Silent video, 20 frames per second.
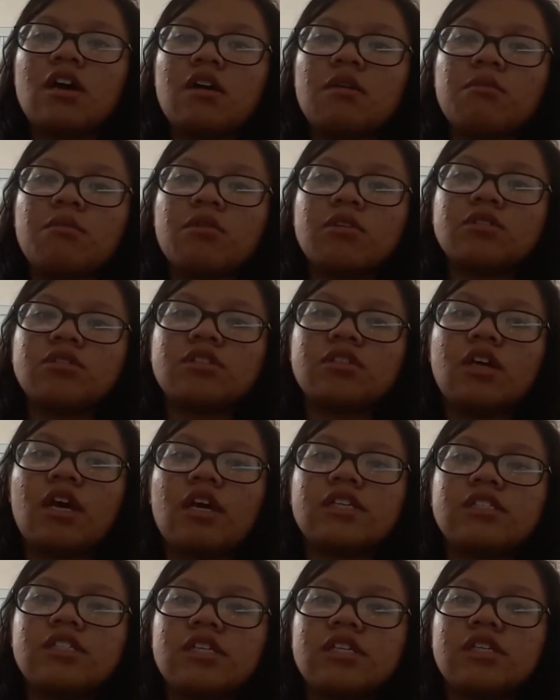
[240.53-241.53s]
mostly
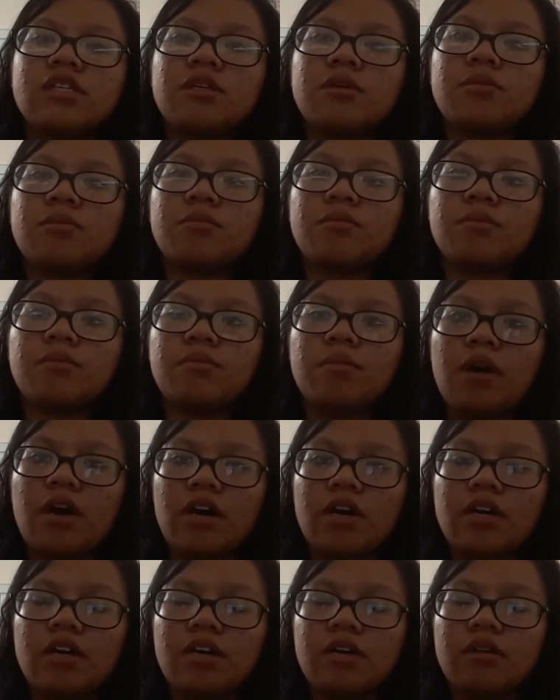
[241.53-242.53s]
I see them
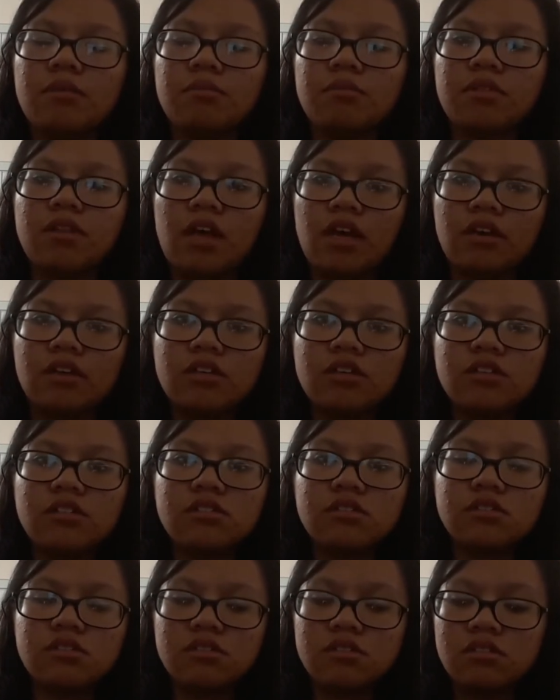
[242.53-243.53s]
buy
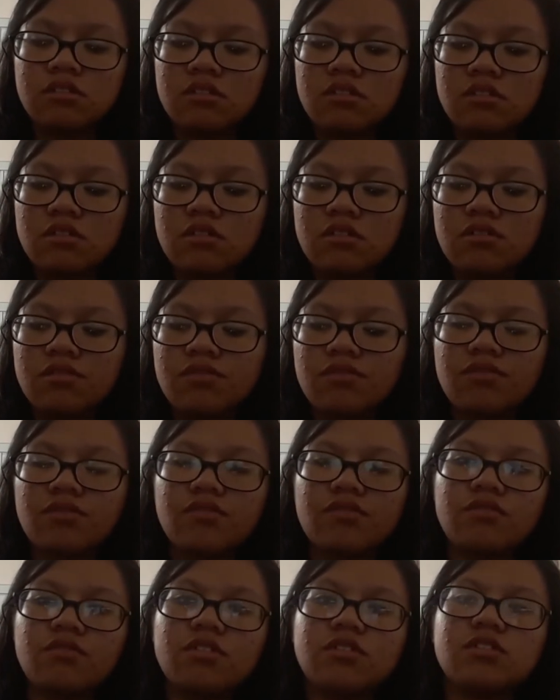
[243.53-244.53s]
planners,
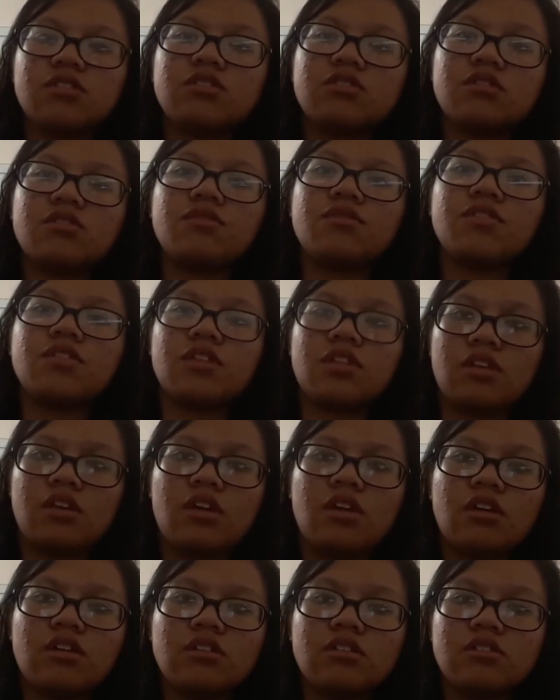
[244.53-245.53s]
what to do for the
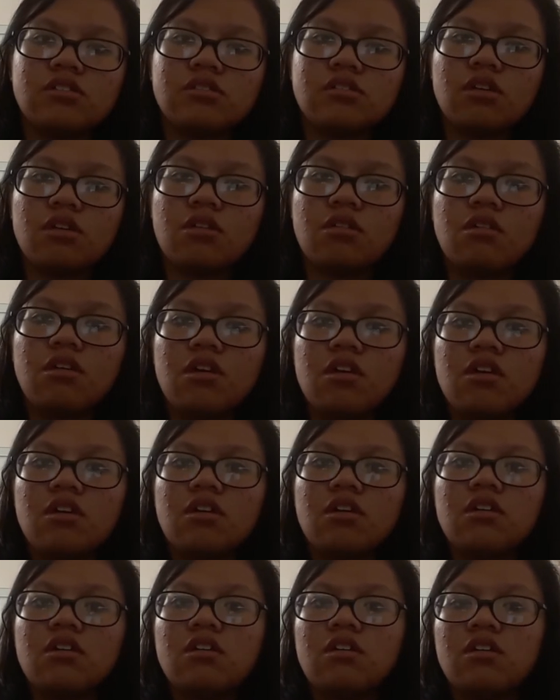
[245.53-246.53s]
year. So
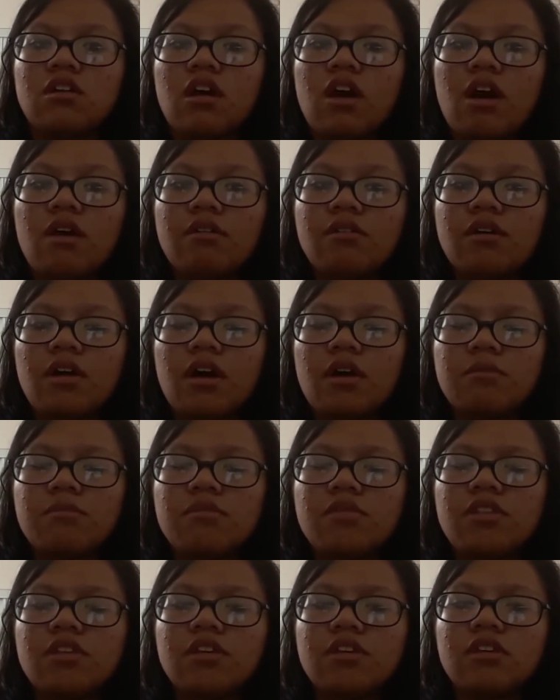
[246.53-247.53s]
I, I'm
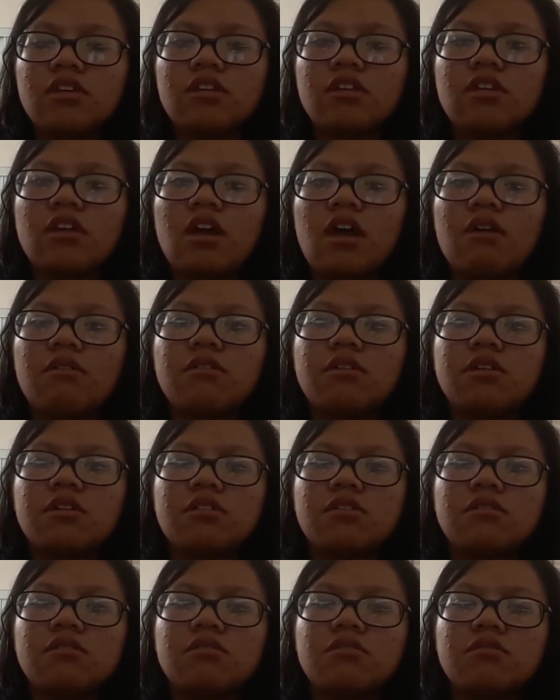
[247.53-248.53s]
thinking that I
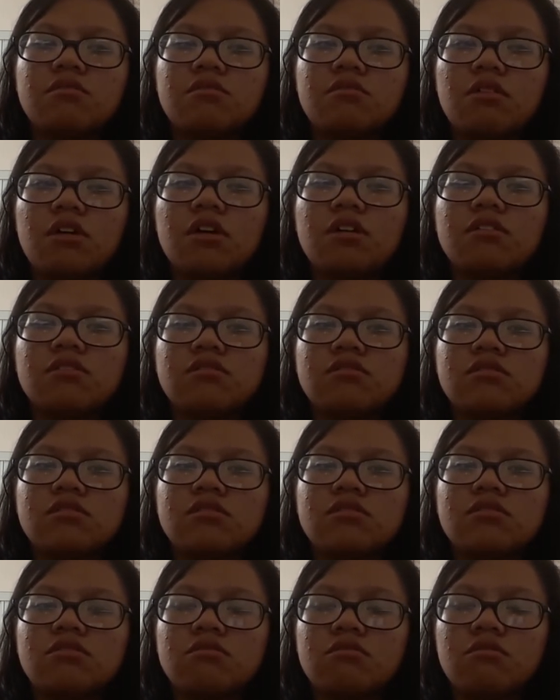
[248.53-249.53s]
would want
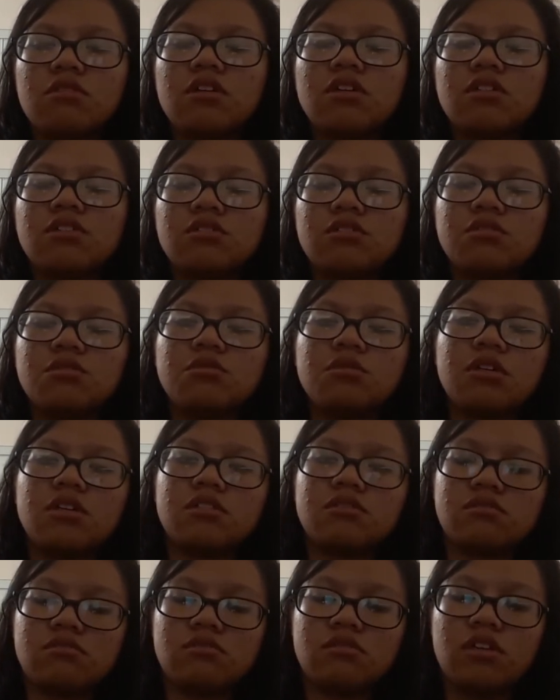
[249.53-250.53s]
want to do one,
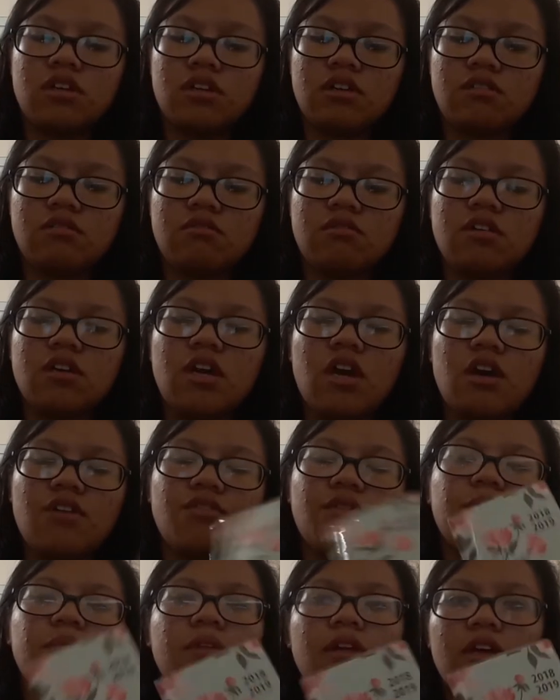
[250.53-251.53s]
like want to have
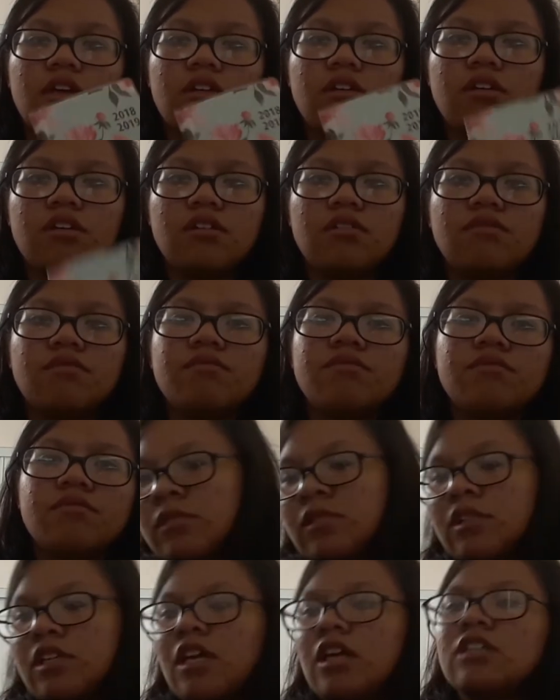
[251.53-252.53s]
a planner.
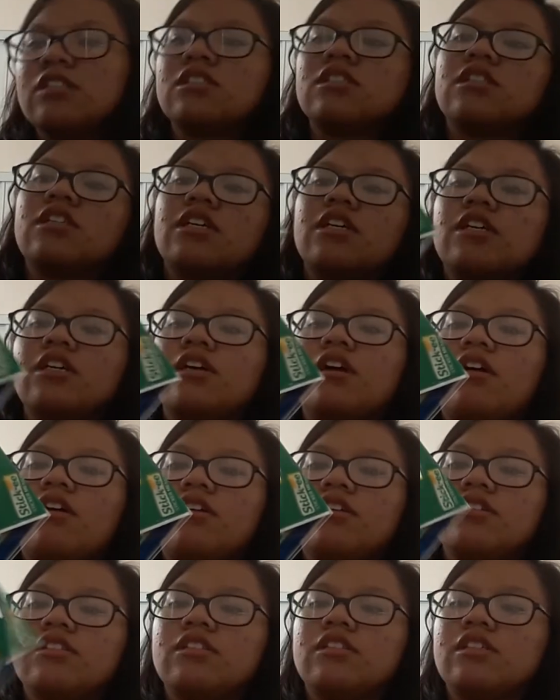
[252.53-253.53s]
Lastly,
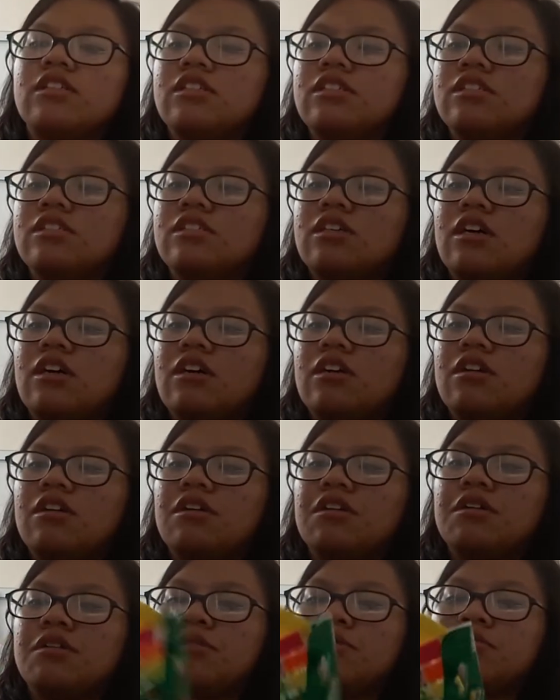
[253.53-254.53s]
are these
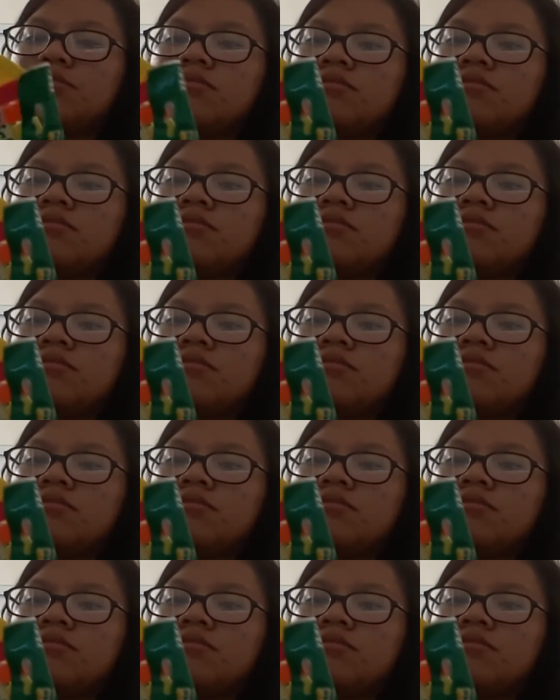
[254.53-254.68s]
um